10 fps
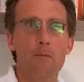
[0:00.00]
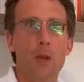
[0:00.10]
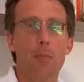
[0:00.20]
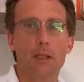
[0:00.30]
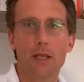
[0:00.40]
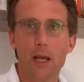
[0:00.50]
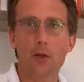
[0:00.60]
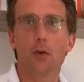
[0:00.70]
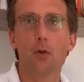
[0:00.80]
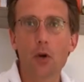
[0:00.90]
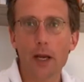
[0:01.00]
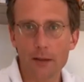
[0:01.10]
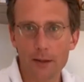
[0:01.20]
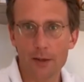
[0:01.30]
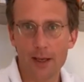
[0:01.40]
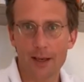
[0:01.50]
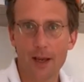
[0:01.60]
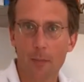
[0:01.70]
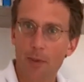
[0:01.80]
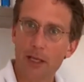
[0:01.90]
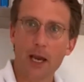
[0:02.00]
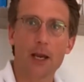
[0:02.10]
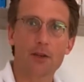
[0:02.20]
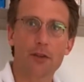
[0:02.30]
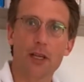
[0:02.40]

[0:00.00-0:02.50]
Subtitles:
but can you look at the application